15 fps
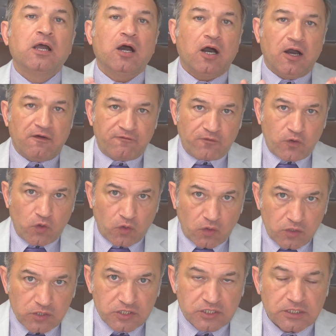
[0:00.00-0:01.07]
Of
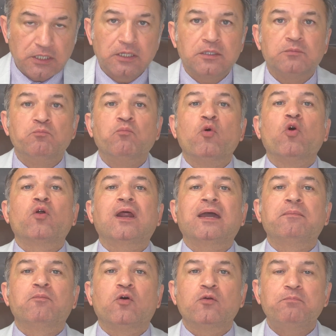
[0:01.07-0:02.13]
course, more
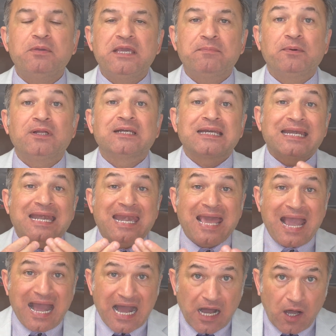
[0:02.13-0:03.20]
and more people
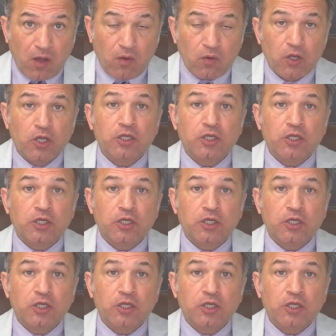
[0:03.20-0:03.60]
now,